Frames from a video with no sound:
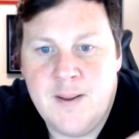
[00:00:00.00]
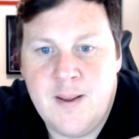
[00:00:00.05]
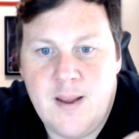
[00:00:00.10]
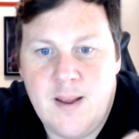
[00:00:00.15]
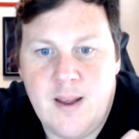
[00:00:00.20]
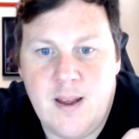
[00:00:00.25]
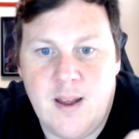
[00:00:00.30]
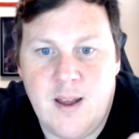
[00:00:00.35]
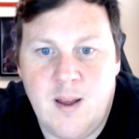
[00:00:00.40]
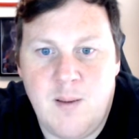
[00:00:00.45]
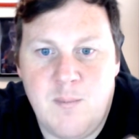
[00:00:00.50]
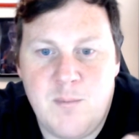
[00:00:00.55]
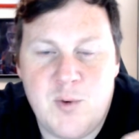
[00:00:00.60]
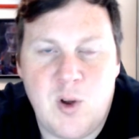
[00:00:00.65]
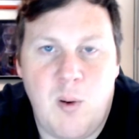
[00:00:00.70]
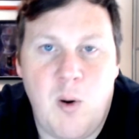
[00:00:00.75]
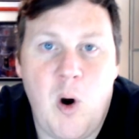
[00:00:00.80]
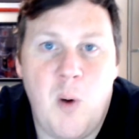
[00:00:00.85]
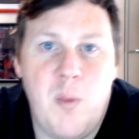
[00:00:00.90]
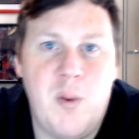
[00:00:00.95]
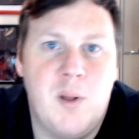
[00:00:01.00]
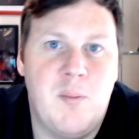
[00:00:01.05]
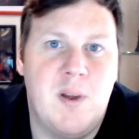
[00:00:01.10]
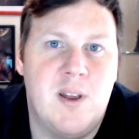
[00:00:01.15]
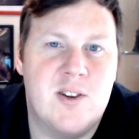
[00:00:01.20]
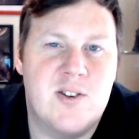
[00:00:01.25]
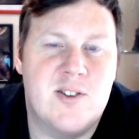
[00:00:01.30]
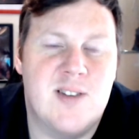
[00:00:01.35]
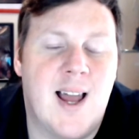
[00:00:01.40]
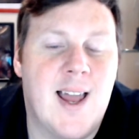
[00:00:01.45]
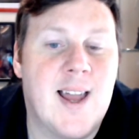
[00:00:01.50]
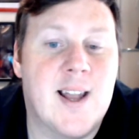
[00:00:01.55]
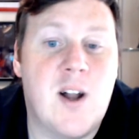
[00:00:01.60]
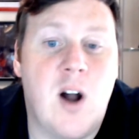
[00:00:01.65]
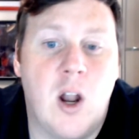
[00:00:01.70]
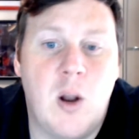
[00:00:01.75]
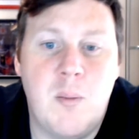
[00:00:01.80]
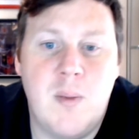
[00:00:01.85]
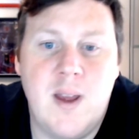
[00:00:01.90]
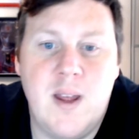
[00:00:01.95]
So I'm hoping there'd be a slight
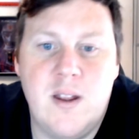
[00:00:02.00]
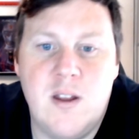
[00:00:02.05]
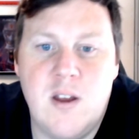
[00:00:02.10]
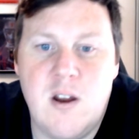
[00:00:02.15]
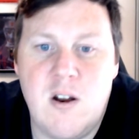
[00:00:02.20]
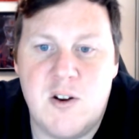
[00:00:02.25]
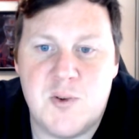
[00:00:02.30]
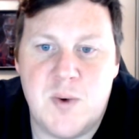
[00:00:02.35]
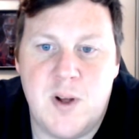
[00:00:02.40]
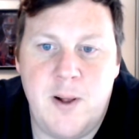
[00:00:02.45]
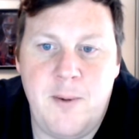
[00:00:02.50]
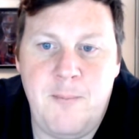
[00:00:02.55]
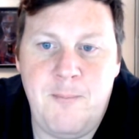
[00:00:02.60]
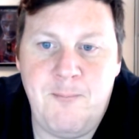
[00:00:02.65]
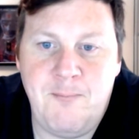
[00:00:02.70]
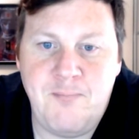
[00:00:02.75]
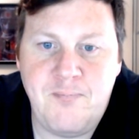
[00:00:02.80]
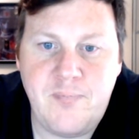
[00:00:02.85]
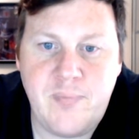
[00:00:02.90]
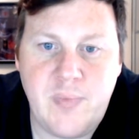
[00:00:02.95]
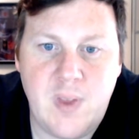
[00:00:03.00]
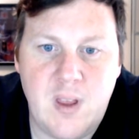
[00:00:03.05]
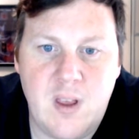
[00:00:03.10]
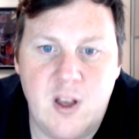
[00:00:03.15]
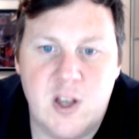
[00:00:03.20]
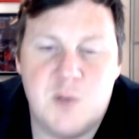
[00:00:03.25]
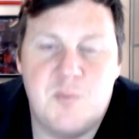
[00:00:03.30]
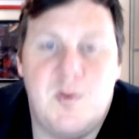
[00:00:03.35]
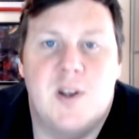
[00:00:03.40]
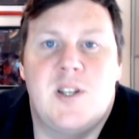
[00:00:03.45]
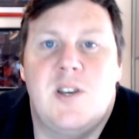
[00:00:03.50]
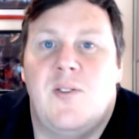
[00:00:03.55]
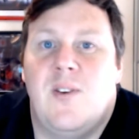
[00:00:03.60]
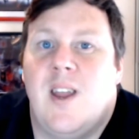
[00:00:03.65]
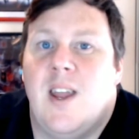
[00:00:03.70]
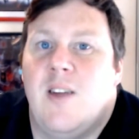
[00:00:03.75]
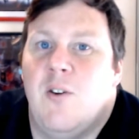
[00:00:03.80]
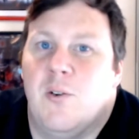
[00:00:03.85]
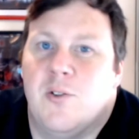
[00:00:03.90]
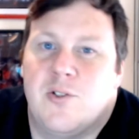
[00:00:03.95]
economy in there as well, especially if you
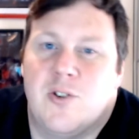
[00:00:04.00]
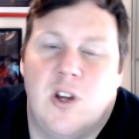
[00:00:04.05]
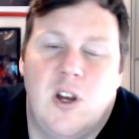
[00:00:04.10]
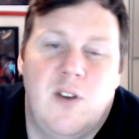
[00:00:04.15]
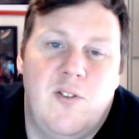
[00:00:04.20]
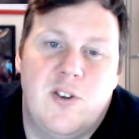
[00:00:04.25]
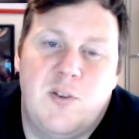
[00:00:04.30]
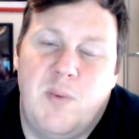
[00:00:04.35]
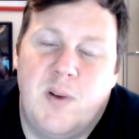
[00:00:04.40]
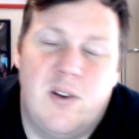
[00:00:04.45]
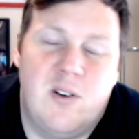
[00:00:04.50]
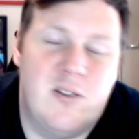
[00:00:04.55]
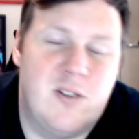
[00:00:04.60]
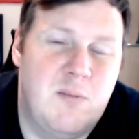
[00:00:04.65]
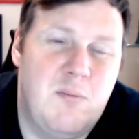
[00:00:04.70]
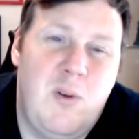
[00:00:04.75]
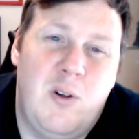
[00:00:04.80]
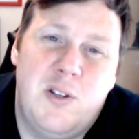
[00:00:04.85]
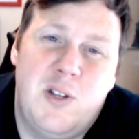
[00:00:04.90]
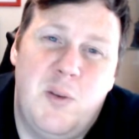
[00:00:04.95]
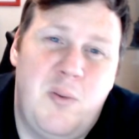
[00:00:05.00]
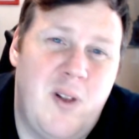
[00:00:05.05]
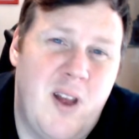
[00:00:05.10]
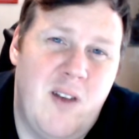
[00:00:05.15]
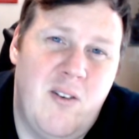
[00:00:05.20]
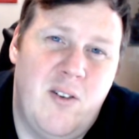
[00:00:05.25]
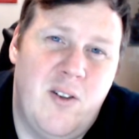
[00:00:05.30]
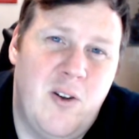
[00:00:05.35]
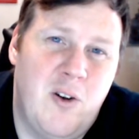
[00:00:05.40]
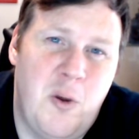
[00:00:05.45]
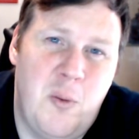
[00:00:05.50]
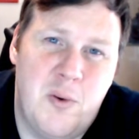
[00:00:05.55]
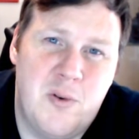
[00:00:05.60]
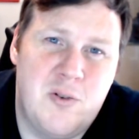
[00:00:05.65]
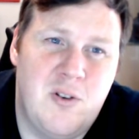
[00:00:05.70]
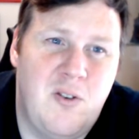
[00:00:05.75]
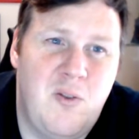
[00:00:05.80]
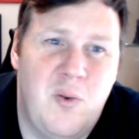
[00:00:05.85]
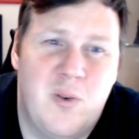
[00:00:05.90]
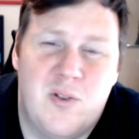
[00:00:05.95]
get your own servers, because the multiplayer on the normal
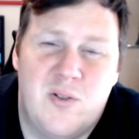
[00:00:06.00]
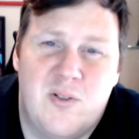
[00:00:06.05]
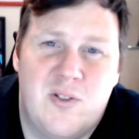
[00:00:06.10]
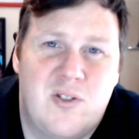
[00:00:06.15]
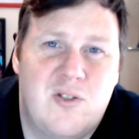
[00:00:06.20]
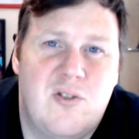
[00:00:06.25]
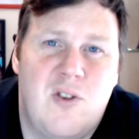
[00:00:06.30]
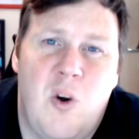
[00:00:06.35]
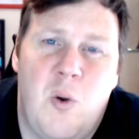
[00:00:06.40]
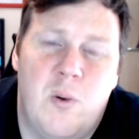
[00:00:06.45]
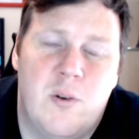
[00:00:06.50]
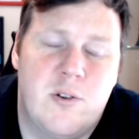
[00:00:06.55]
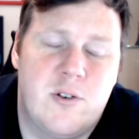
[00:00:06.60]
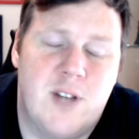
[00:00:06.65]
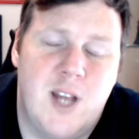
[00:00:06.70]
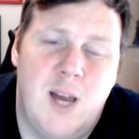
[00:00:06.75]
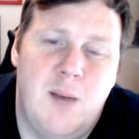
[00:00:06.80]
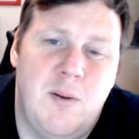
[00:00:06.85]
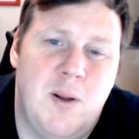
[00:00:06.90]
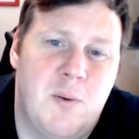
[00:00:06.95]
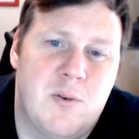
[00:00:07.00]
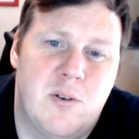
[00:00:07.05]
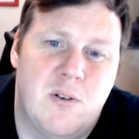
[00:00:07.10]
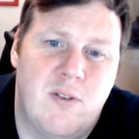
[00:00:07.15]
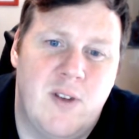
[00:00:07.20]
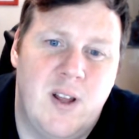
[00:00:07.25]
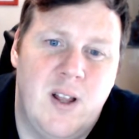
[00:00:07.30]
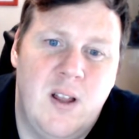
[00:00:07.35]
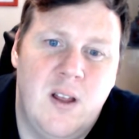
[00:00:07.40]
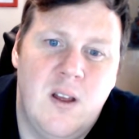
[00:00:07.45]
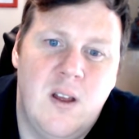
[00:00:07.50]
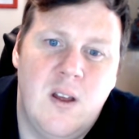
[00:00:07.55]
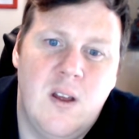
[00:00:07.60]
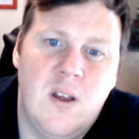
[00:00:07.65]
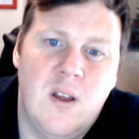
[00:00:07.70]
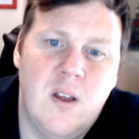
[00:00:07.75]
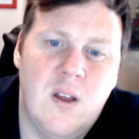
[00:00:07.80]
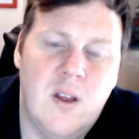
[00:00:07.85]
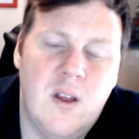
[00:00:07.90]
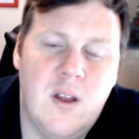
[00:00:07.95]
stuff was so unstable, it was unreal.
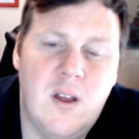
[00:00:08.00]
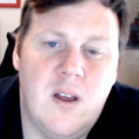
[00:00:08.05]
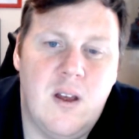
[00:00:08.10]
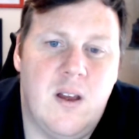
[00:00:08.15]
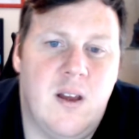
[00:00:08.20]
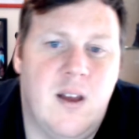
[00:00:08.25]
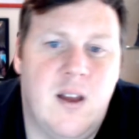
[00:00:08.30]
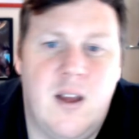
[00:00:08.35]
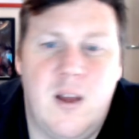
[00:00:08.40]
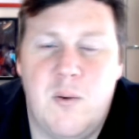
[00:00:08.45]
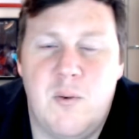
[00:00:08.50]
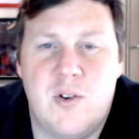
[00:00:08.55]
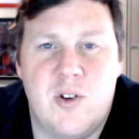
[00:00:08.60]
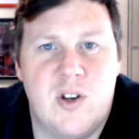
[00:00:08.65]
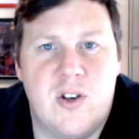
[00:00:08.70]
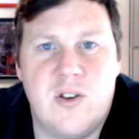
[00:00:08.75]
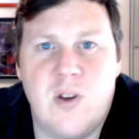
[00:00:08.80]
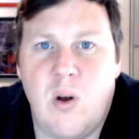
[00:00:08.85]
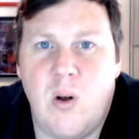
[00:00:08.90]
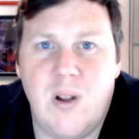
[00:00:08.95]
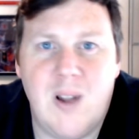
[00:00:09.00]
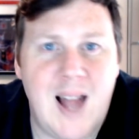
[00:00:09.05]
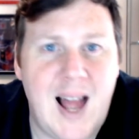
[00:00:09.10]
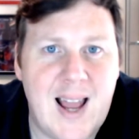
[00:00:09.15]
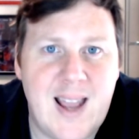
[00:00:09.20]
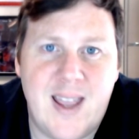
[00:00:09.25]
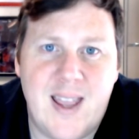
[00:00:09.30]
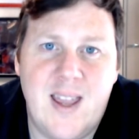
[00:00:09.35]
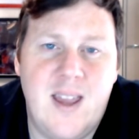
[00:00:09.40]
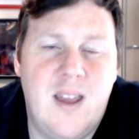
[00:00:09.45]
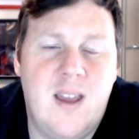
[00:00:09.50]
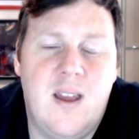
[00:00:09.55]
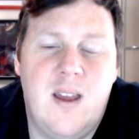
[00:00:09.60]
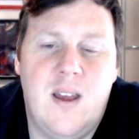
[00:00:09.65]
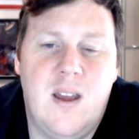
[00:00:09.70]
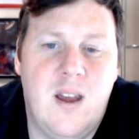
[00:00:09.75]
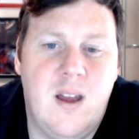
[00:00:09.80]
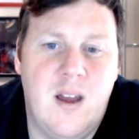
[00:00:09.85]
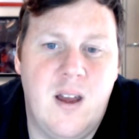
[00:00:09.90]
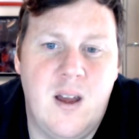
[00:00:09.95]
It was just so laggy.
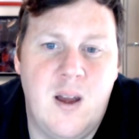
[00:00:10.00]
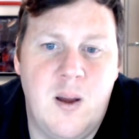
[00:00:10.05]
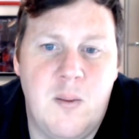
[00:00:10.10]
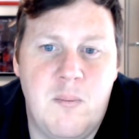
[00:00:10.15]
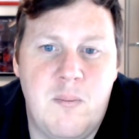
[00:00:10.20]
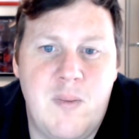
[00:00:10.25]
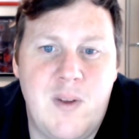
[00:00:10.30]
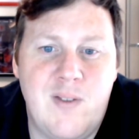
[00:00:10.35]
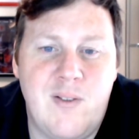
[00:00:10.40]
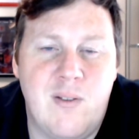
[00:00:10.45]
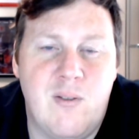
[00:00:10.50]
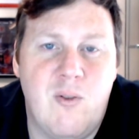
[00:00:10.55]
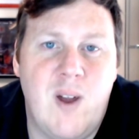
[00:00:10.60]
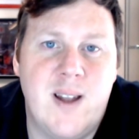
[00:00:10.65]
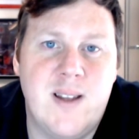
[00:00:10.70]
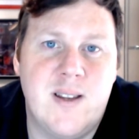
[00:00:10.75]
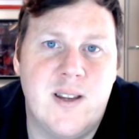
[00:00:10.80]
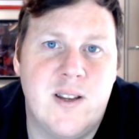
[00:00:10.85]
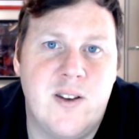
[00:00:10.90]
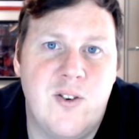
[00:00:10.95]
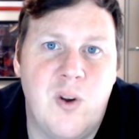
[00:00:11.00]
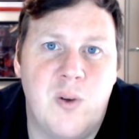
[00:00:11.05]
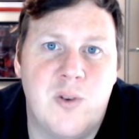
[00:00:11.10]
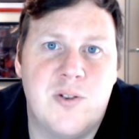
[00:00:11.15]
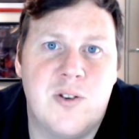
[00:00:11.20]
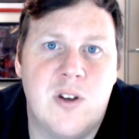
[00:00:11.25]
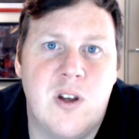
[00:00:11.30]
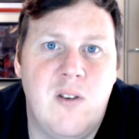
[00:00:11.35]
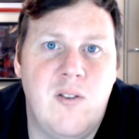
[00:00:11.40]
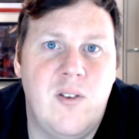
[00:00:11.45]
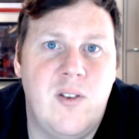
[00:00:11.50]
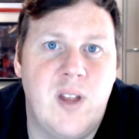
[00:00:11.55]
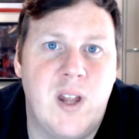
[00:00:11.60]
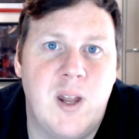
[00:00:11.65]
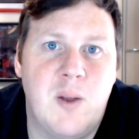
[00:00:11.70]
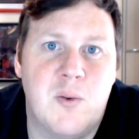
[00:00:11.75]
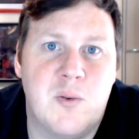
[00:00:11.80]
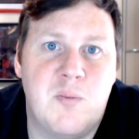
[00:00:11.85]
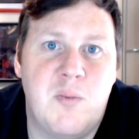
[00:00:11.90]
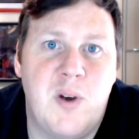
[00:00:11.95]
If you rented your own server, then
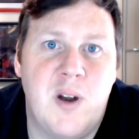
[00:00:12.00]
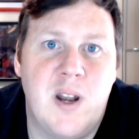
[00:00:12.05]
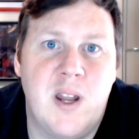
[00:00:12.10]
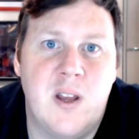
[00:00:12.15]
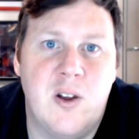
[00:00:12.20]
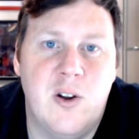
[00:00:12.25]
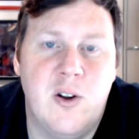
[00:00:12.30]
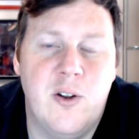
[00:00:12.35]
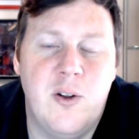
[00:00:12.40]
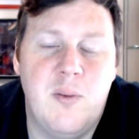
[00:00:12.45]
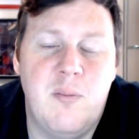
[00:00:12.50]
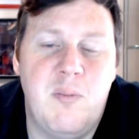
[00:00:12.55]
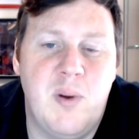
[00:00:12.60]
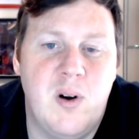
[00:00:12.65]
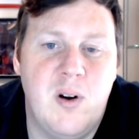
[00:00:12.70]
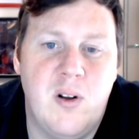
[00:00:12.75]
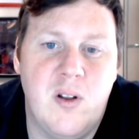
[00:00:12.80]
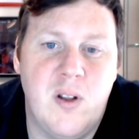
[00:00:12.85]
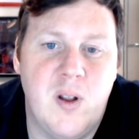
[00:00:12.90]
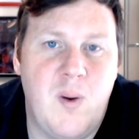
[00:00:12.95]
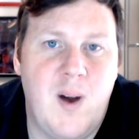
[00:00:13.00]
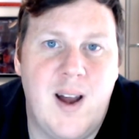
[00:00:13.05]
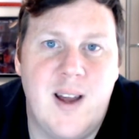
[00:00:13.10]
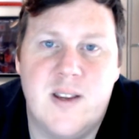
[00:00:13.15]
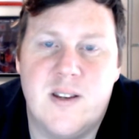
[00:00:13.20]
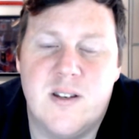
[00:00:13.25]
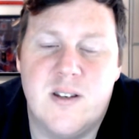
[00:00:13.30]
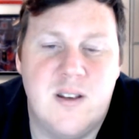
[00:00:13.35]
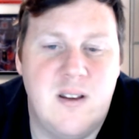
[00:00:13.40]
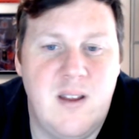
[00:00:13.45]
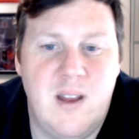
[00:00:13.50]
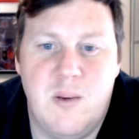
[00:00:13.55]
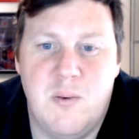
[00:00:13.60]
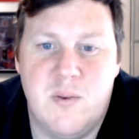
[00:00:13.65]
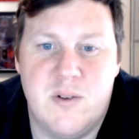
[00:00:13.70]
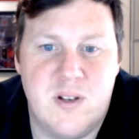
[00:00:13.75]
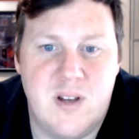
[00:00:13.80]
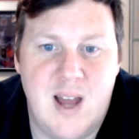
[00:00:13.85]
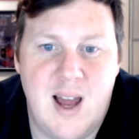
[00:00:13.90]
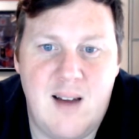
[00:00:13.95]
it was pretty good, but otherwise it
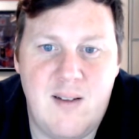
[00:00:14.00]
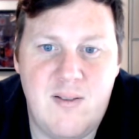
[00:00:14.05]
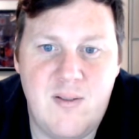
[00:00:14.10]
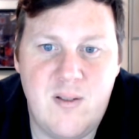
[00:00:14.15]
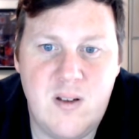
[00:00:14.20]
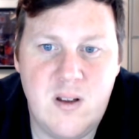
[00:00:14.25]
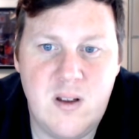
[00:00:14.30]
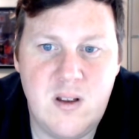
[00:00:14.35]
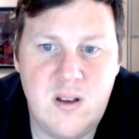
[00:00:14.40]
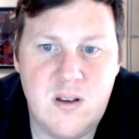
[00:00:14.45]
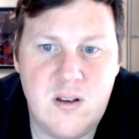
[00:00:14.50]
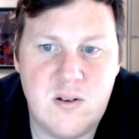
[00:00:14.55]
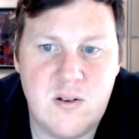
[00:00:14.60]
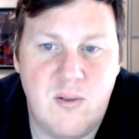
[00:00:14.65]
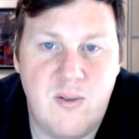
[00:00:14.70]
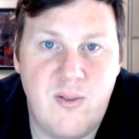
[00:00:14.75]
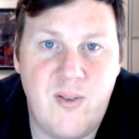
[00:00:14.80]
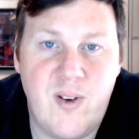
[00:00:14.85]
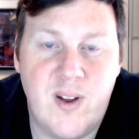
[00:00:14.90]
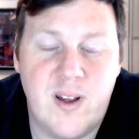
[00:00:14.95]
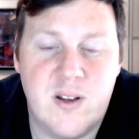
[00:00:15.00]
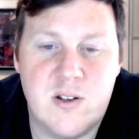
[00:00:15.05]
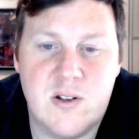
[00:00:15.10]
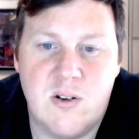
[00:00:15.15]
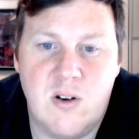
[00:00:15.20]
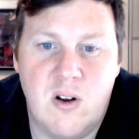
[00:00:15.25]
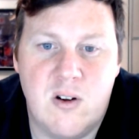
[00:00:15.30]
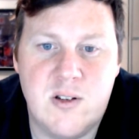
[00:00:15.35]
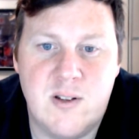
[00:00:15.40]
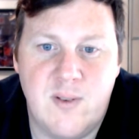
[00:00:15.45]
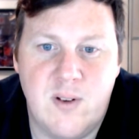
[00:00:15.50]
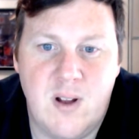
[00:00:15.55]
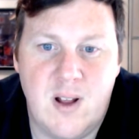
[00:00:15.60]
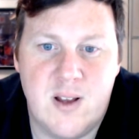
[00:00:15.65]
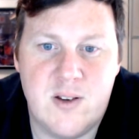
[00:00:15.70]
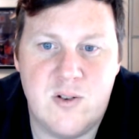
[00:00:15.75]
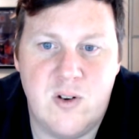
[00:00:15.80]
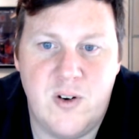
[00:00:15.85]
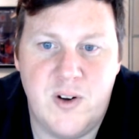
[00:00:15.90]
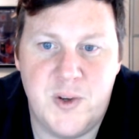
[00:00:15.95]
was naff. So fingers crossed they've got
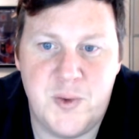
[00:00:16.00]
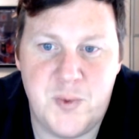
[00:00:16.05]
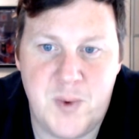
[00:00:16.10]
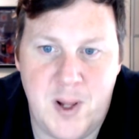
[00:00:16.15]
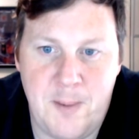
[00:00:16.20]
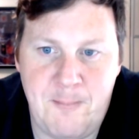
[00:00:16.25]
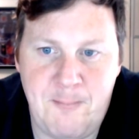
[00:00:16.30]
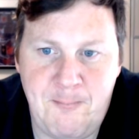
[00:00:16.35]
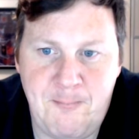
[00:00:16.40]
that sorted as well.